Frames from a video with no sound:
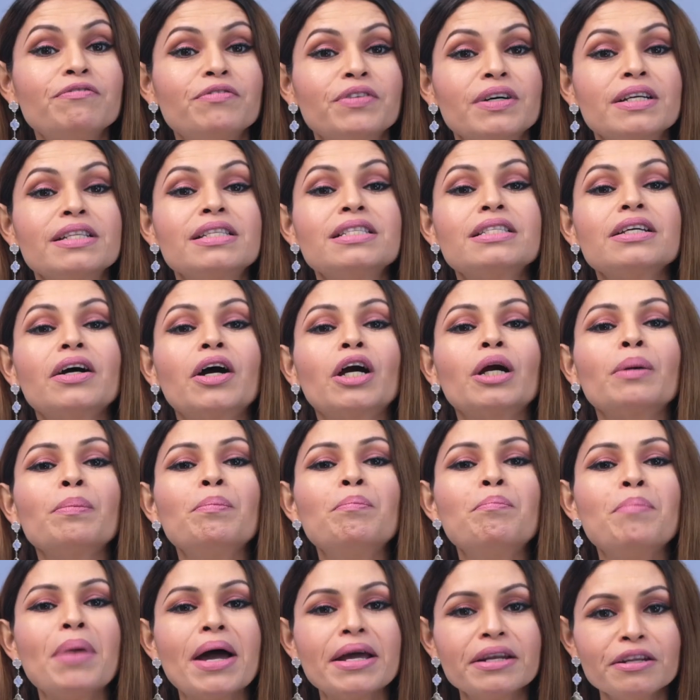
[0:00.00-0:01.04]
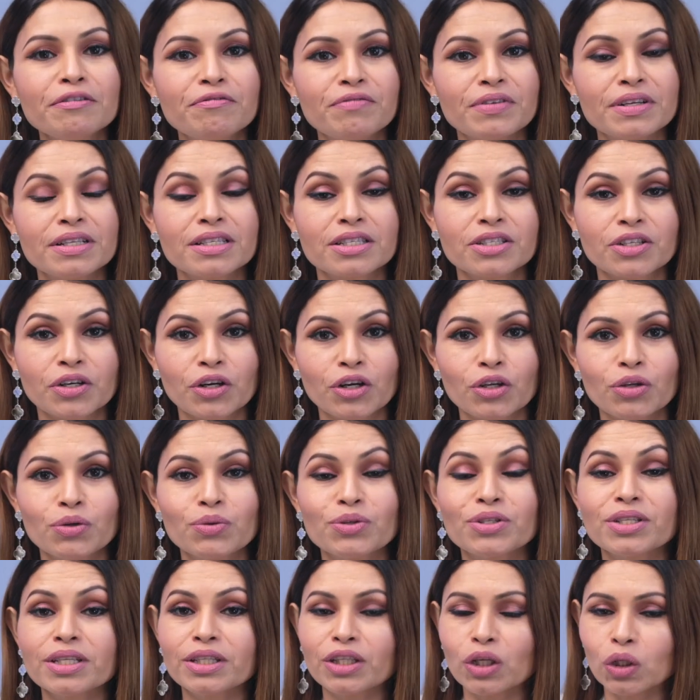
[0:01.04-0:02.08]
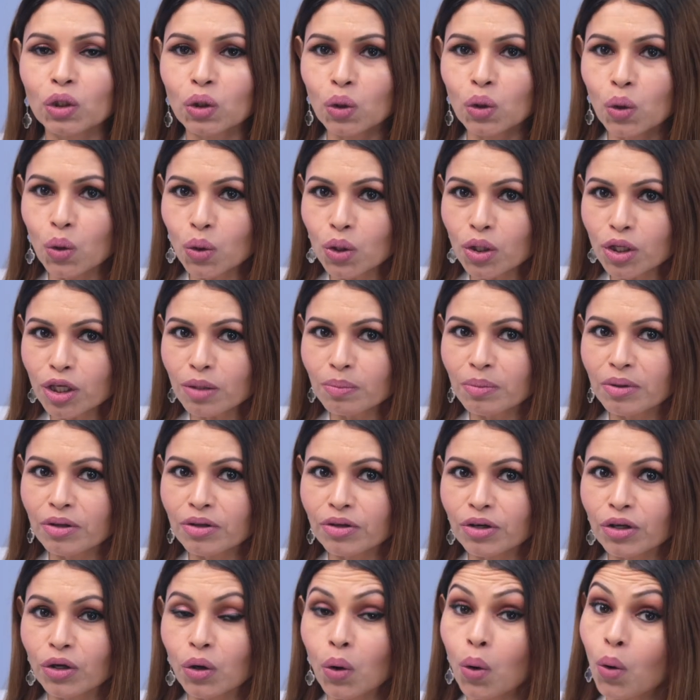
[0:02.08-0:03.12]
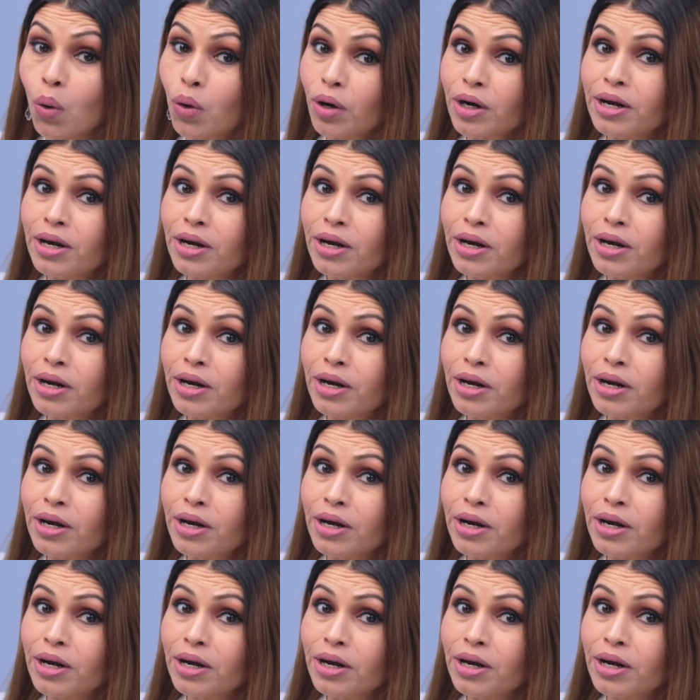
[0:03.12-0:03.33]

funds are benefits that are used in the local community or